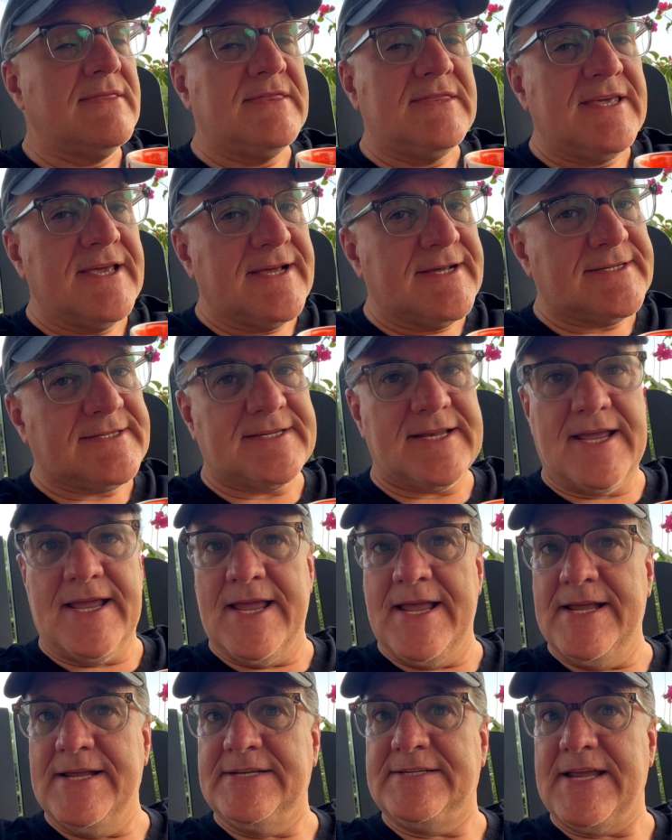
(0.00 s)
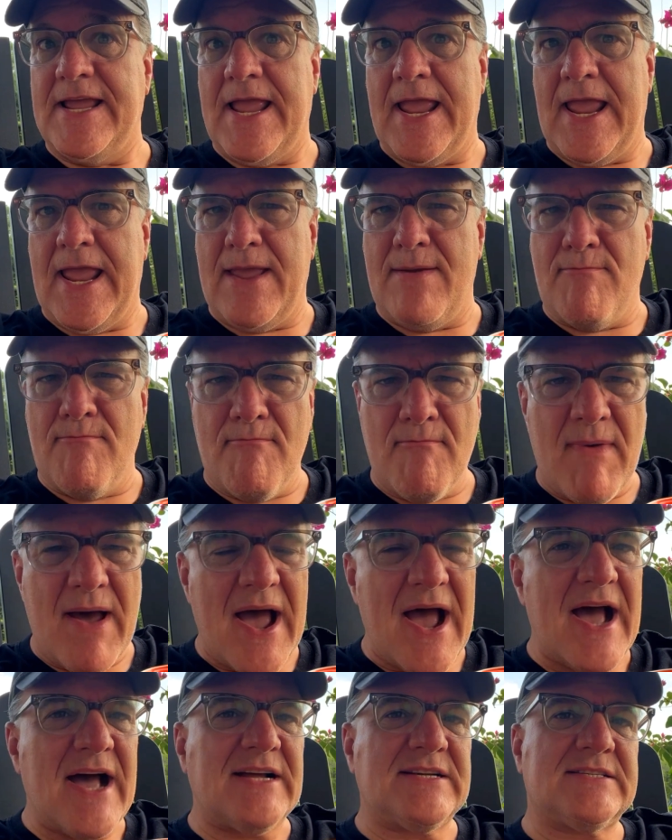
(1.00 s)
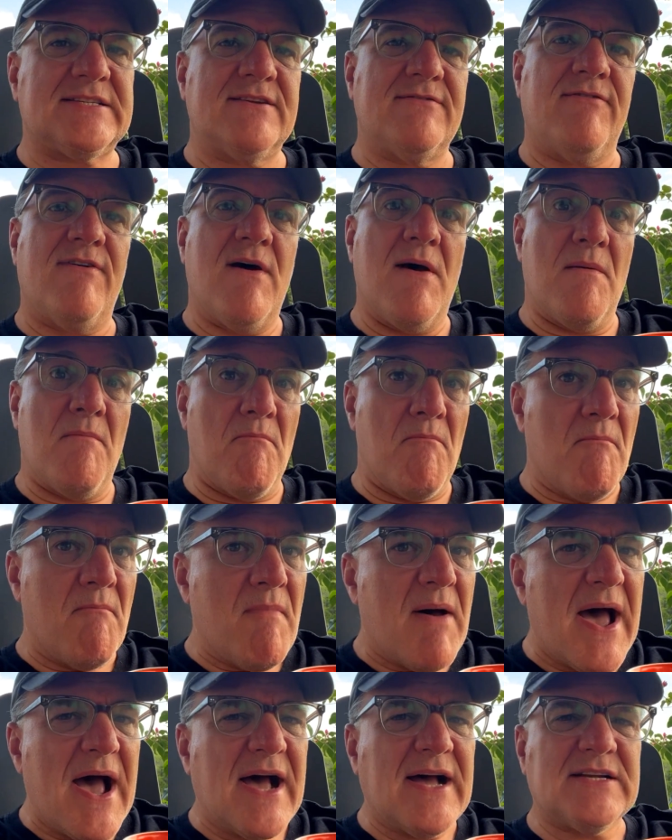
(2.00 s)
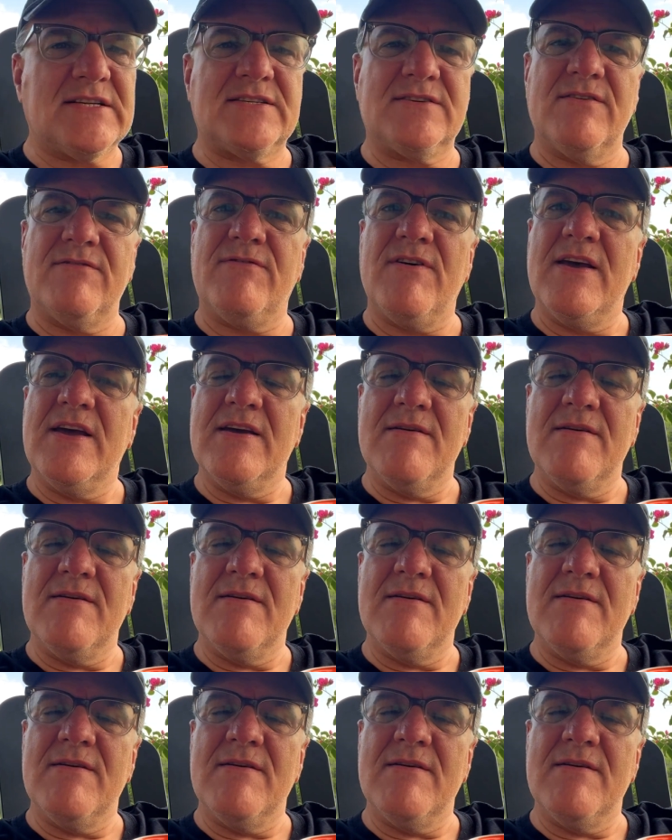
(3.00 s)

This is a massive, massive